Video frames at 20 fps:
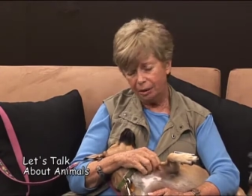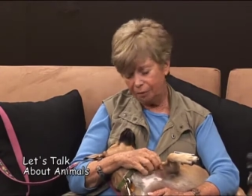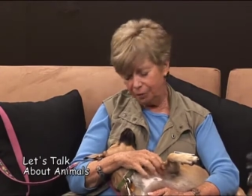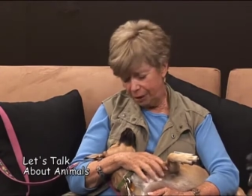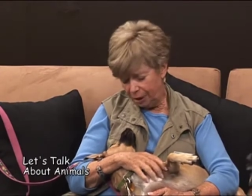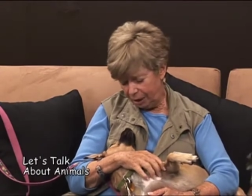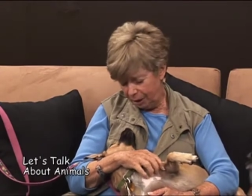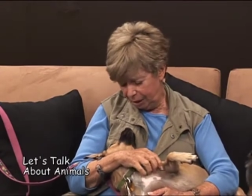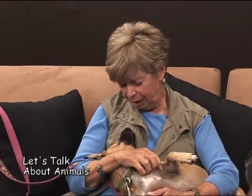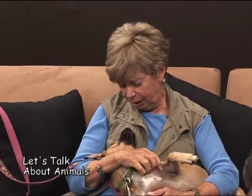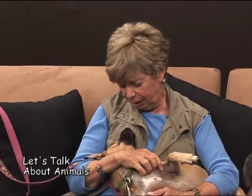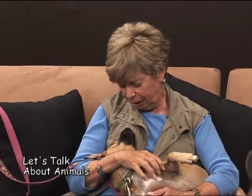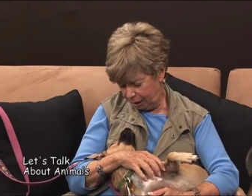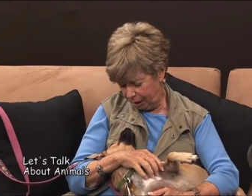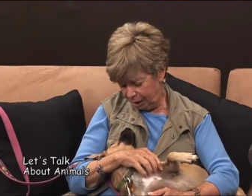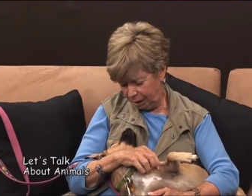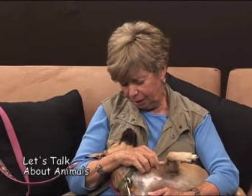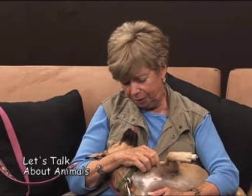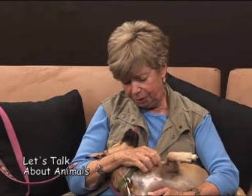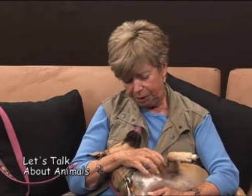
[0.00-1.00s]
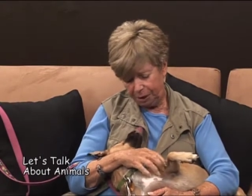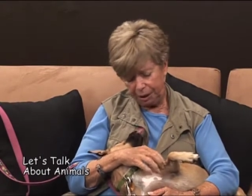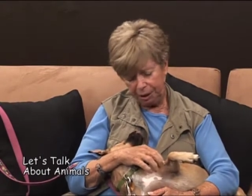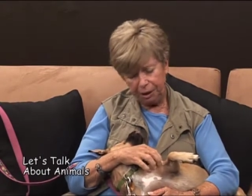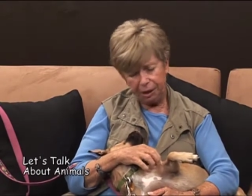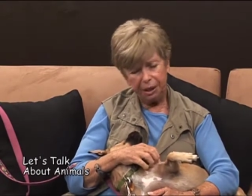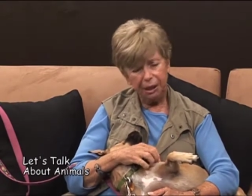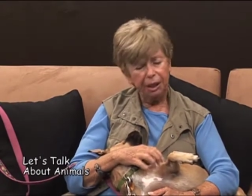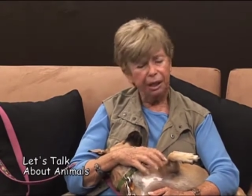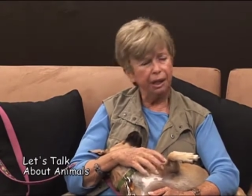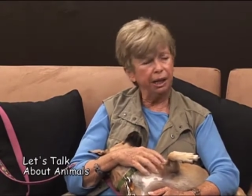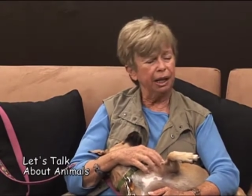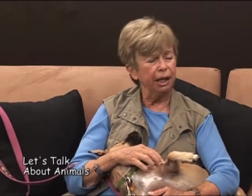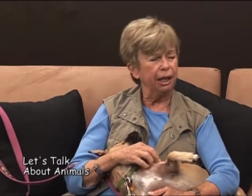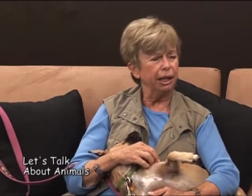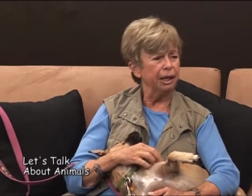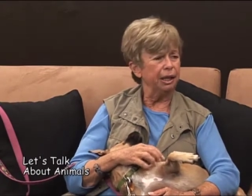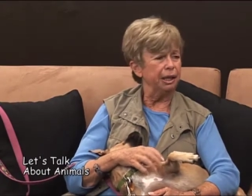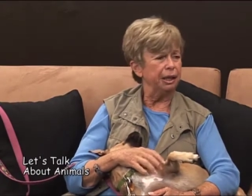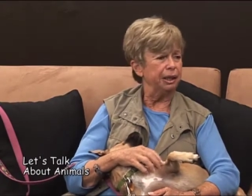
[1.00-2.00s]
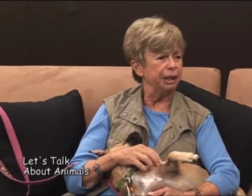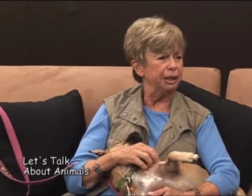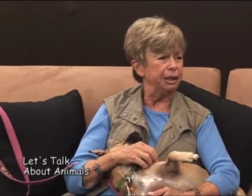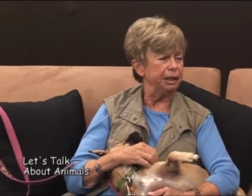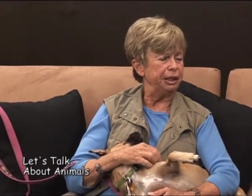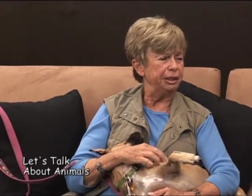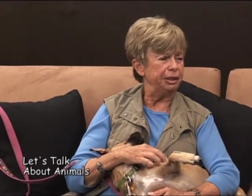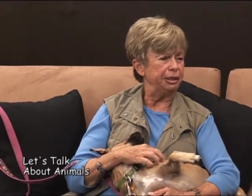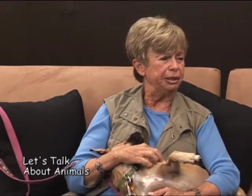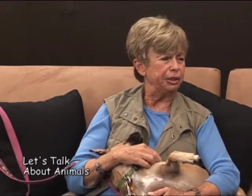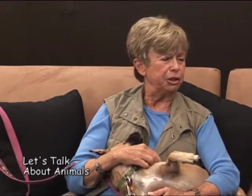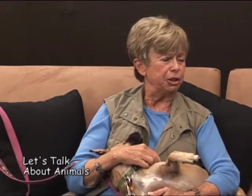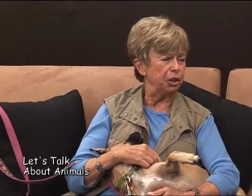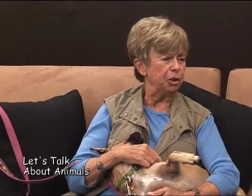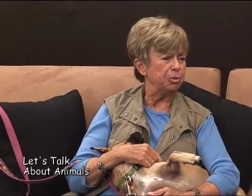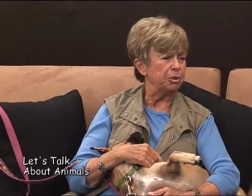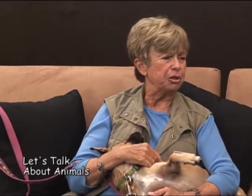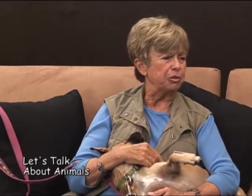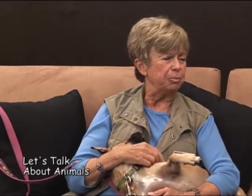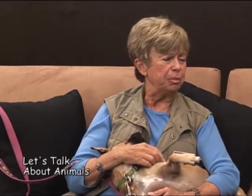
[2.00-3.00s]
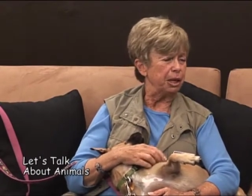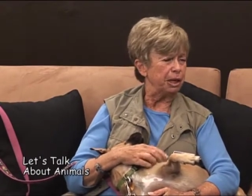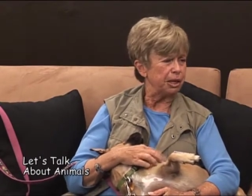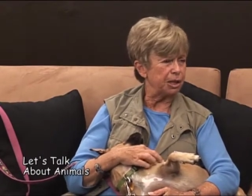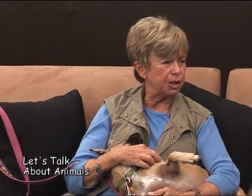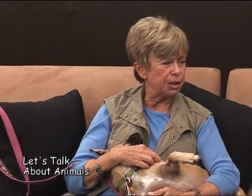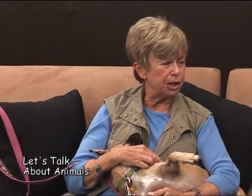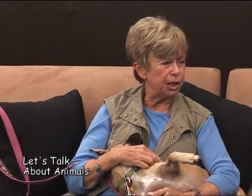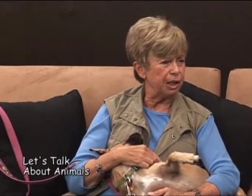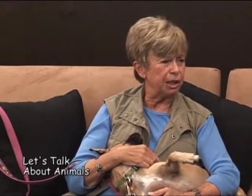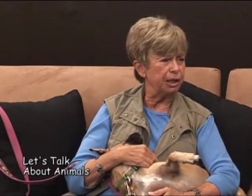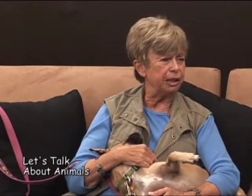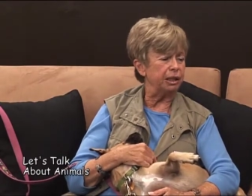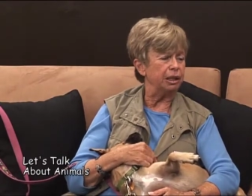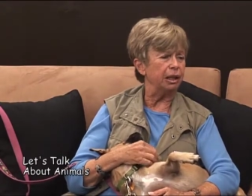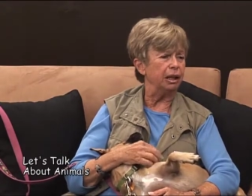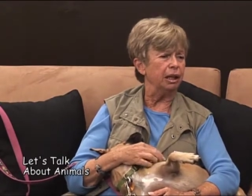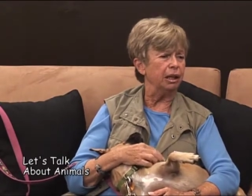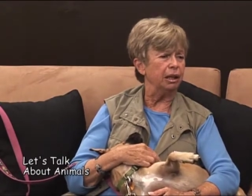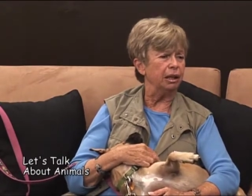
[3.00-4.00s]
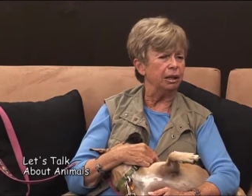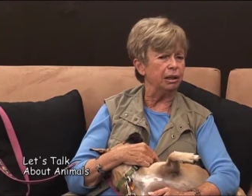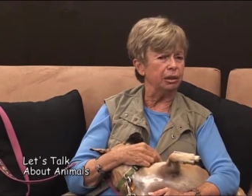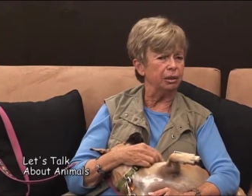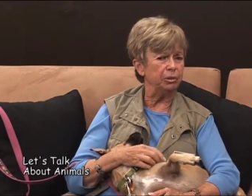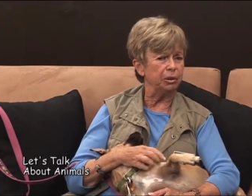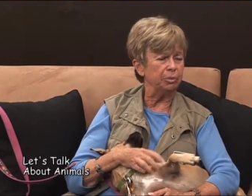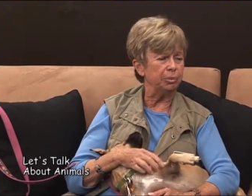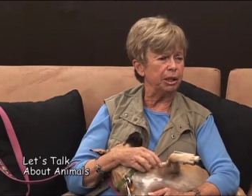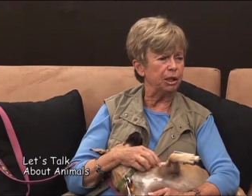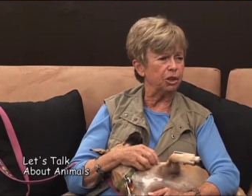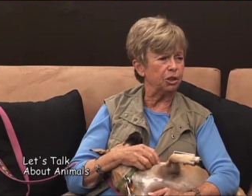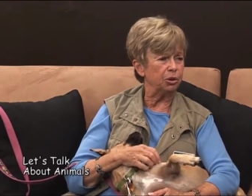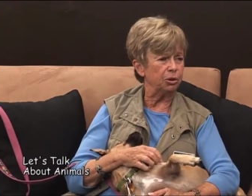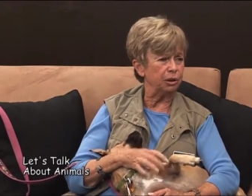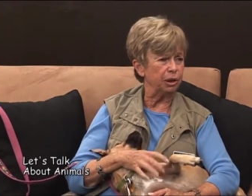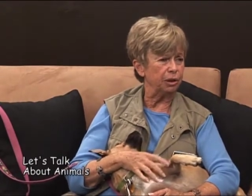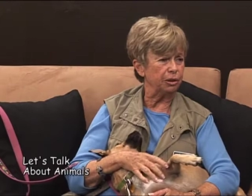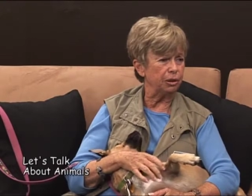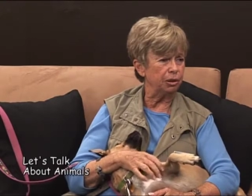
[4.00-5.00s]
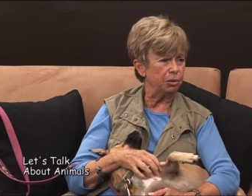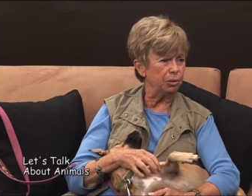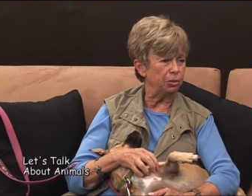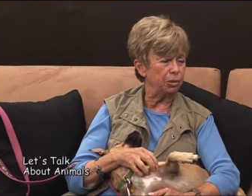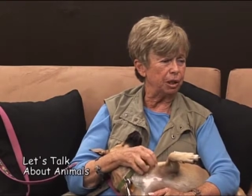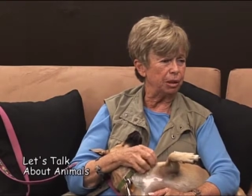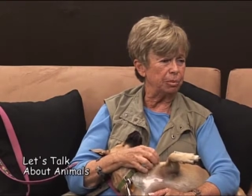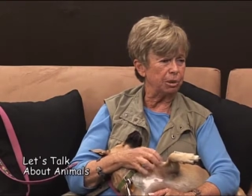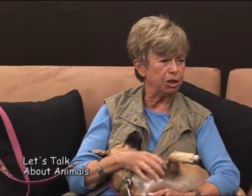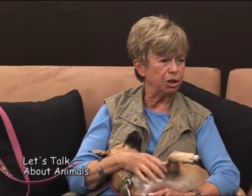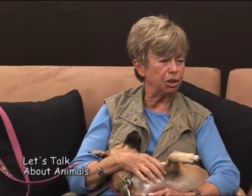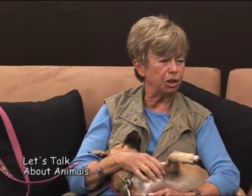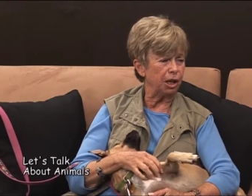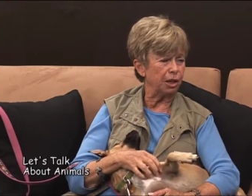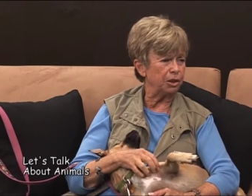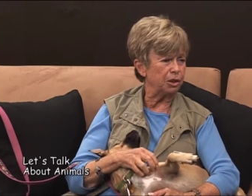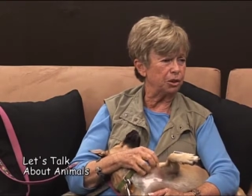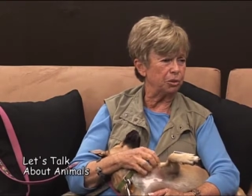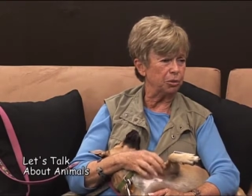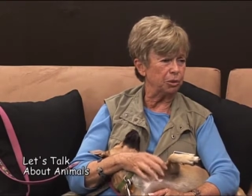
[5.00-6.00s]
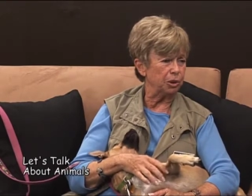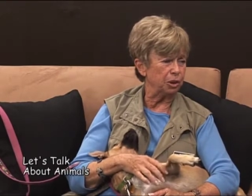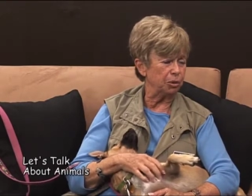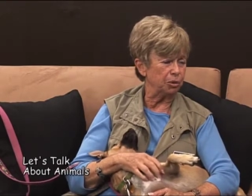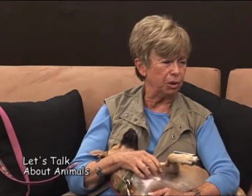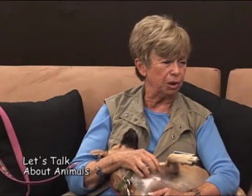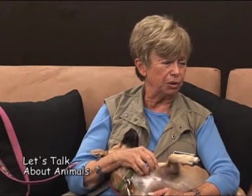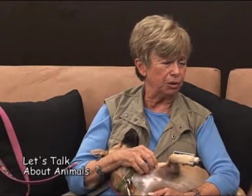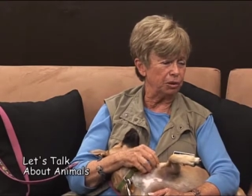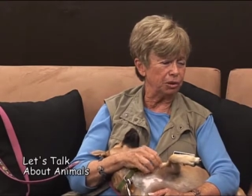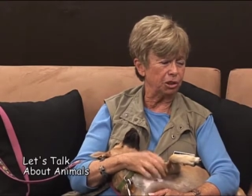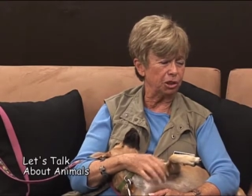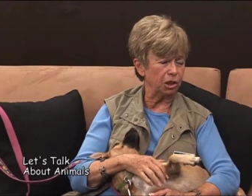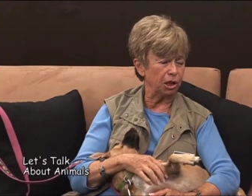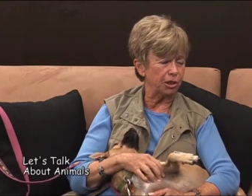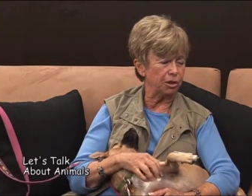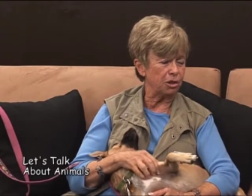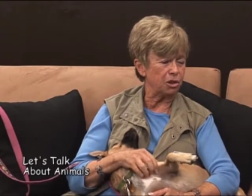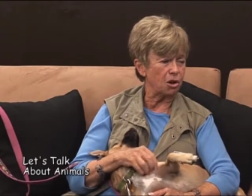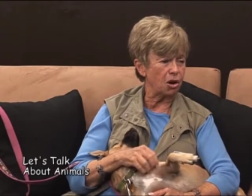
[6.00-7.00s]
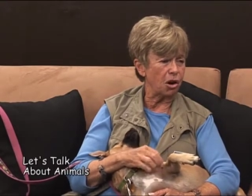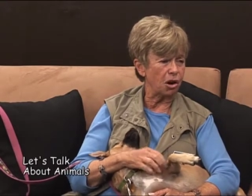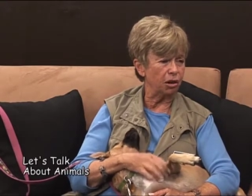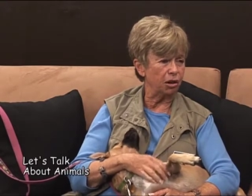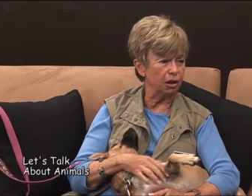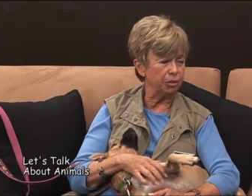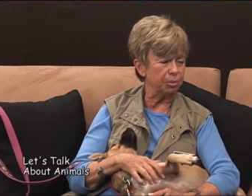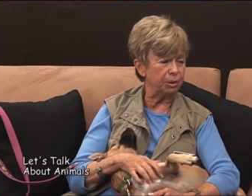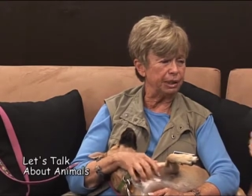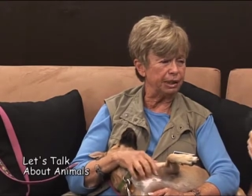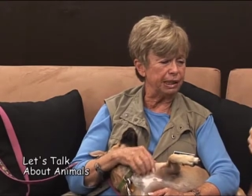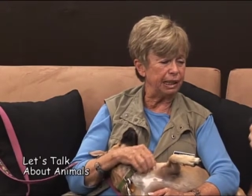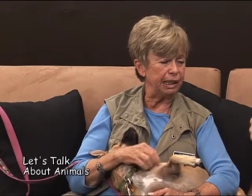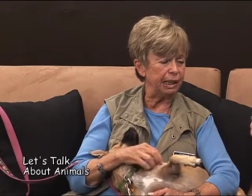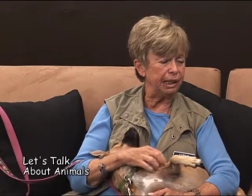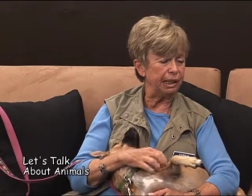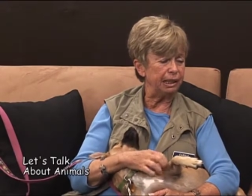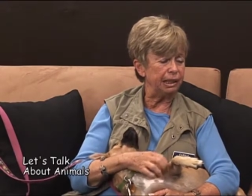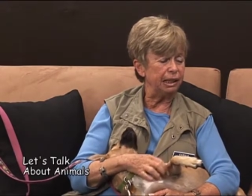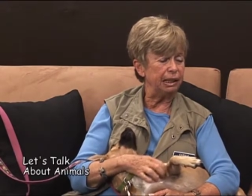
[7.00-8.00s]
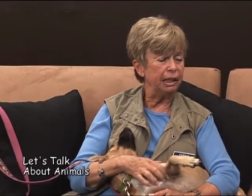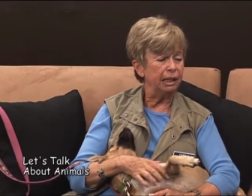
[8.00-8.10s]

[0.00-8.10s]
if they need anything uh, in terms of medicine, mm-hmm. uh, we make sure that their rabies shots and all their other shots are mm-hmm. up to date.